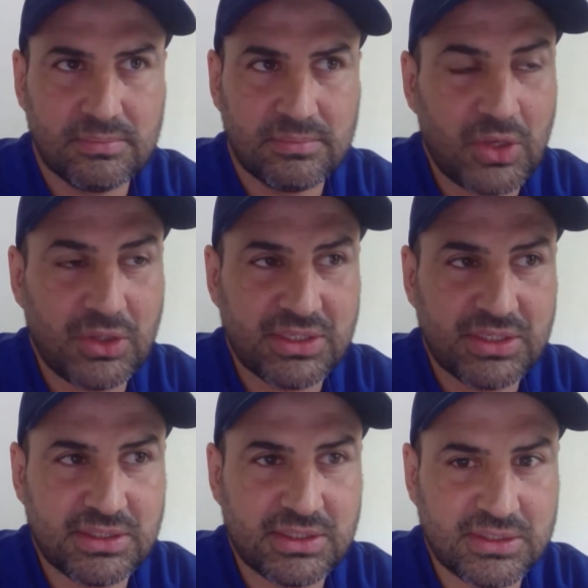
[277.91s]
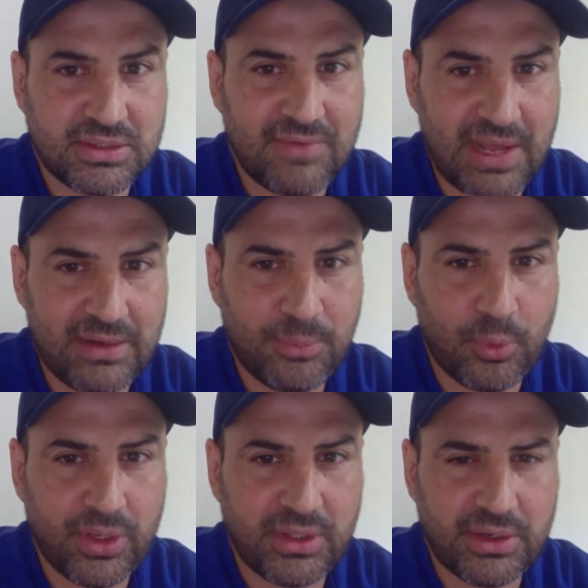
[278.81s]
No, it's a valid
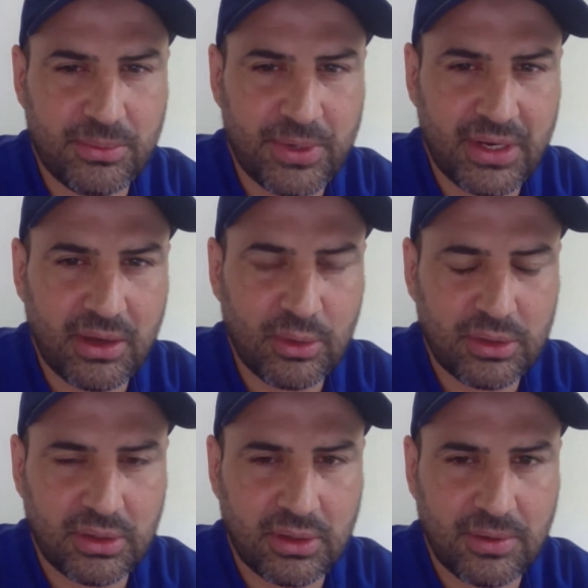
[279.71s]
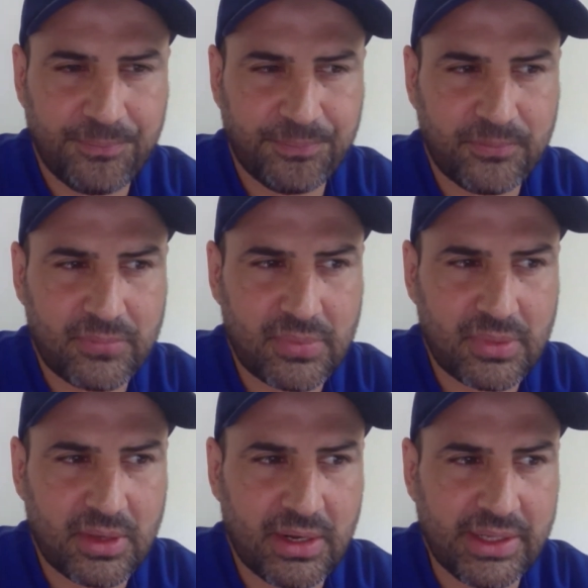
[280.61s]
point that you bring out,
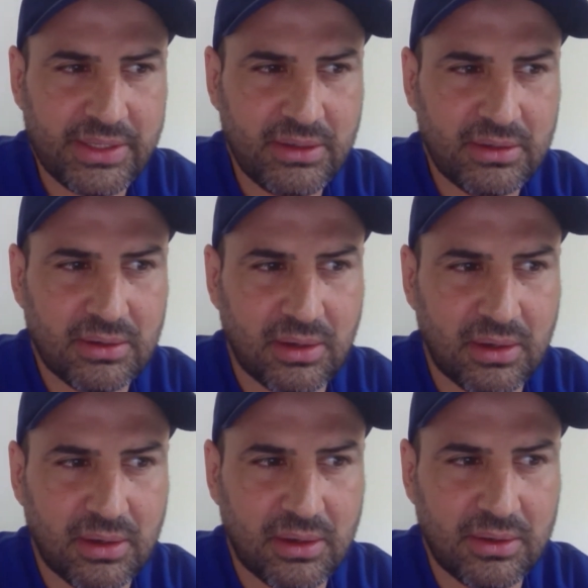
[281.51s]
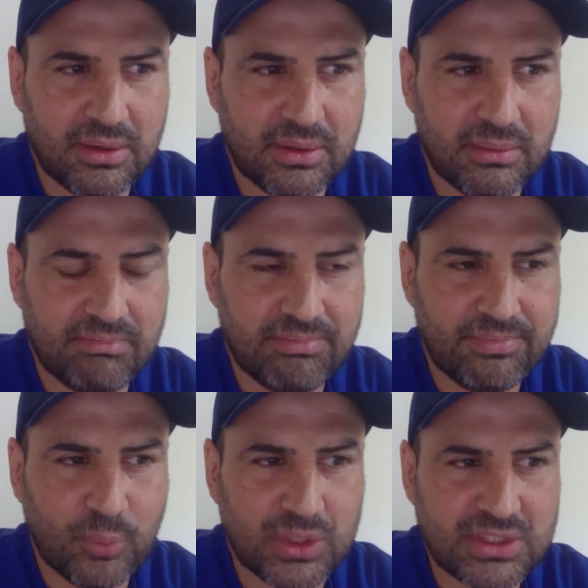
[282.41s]
and I think
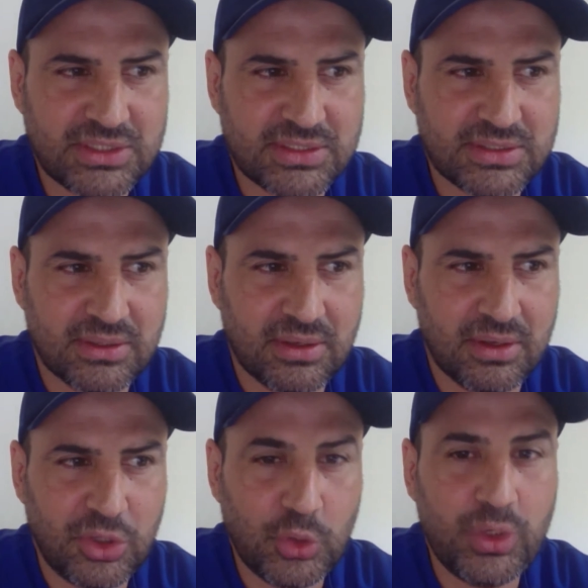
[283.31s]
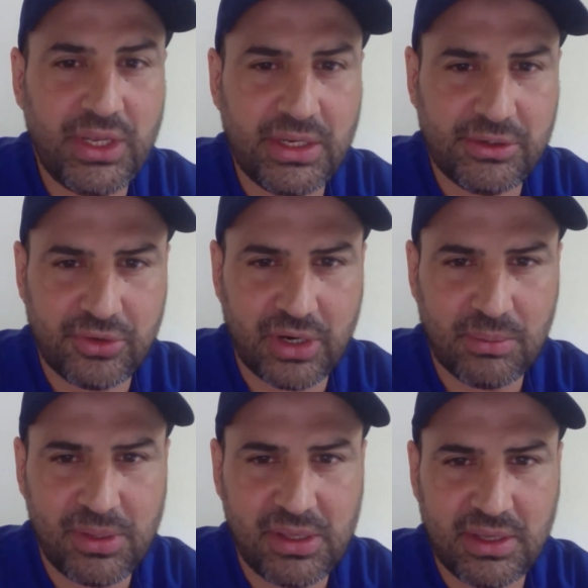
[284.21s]
what's unique to
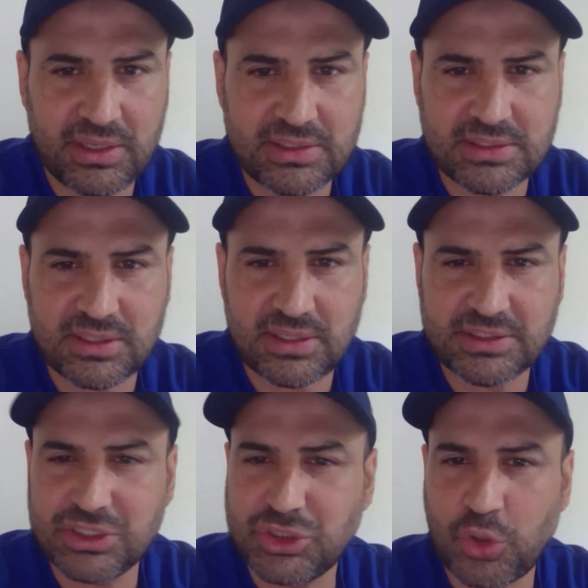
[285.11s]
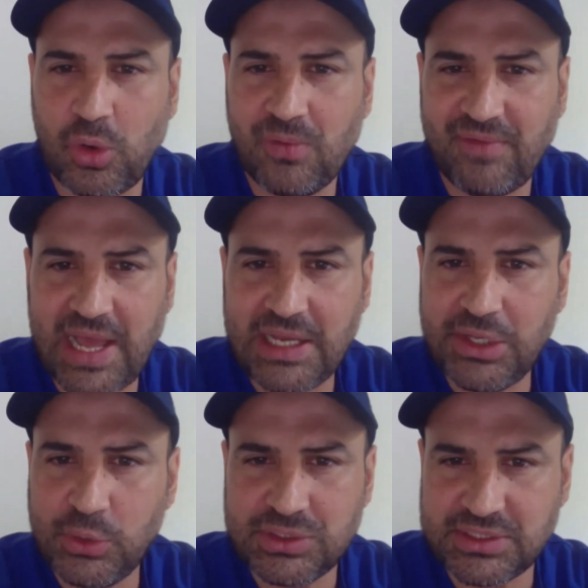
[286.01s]
rugby is the strong
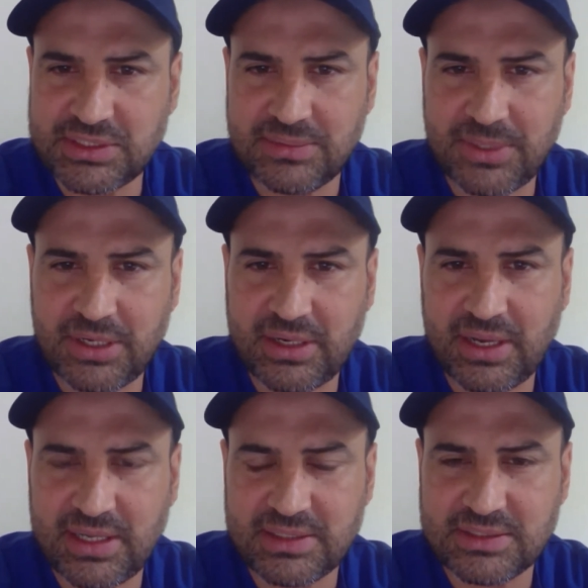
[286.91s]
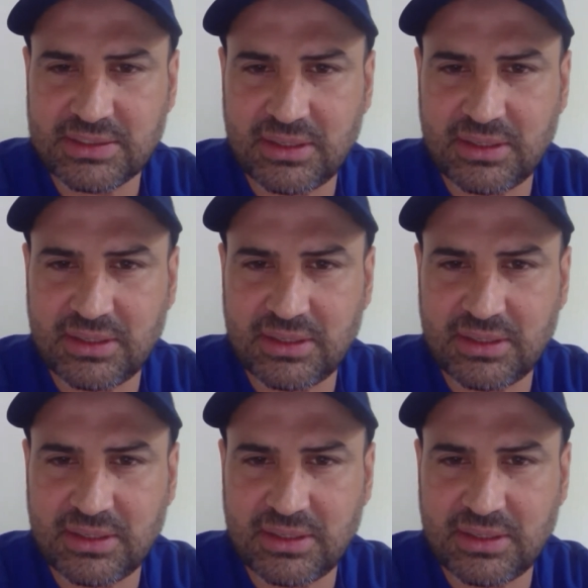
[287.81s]
value system that it has,